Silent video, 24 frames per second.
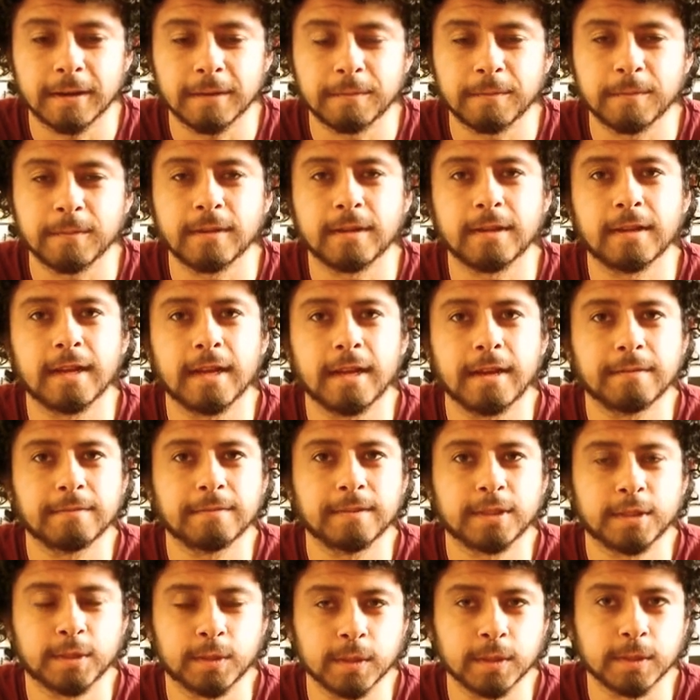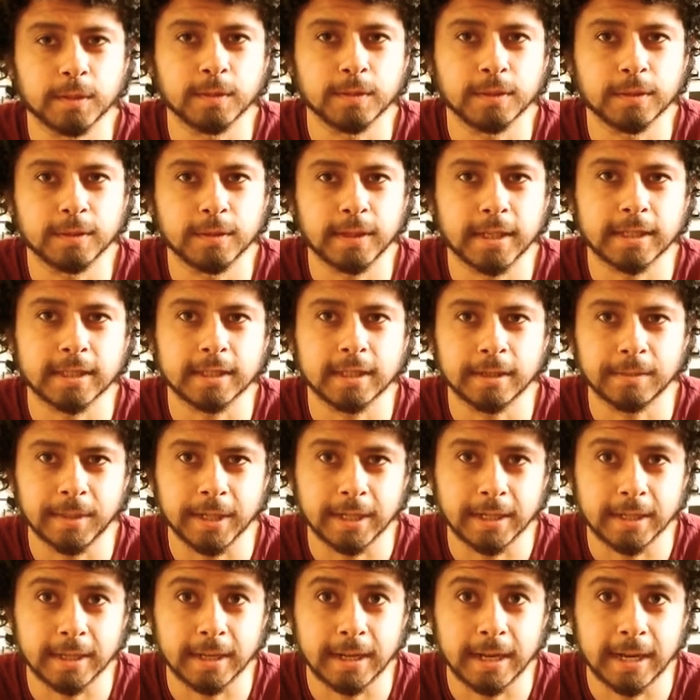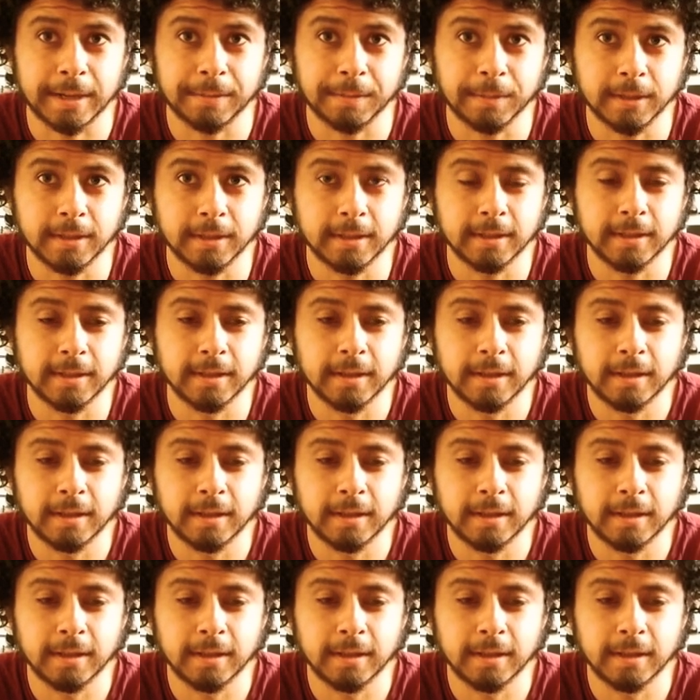We have struggled to actually make it happen,